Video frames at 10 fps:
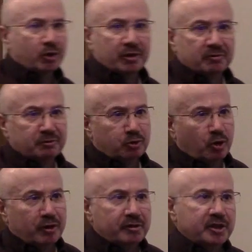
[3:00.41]
going
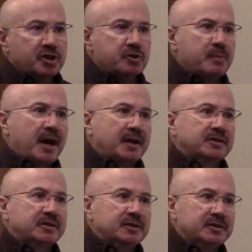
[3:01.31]
four hundred years back
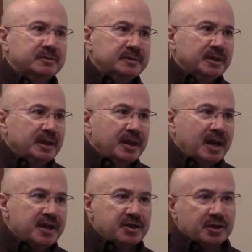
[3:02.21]
to
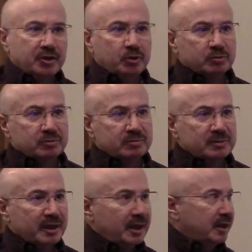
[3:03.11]
Isaac
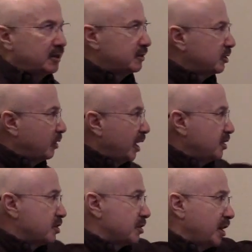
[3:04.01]
Newton and to
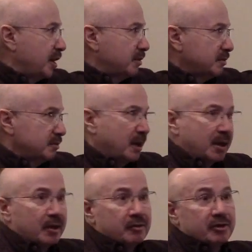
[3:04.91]
Einstein,
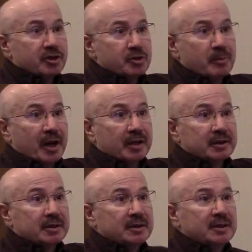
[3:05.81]
about one hundred years back,
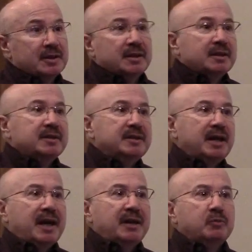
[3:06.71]

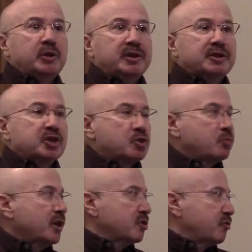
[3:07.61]
that we can
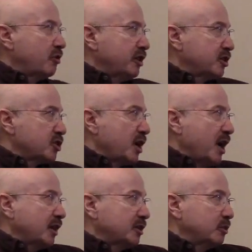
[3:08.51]
express very
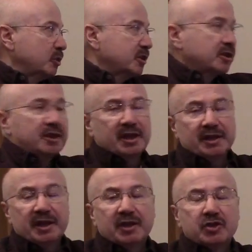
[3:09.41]
exactly what the
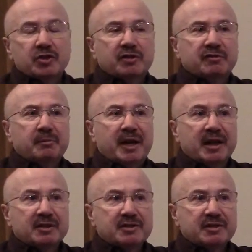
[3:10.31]
kinetic energy of the
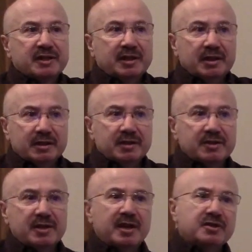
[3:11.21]
mass
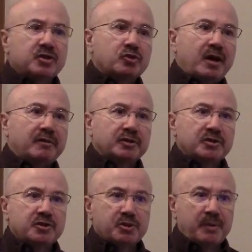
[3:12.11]
is as it
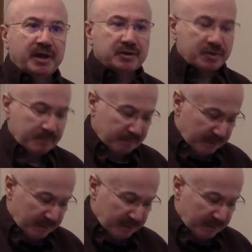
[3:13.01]
travels in space.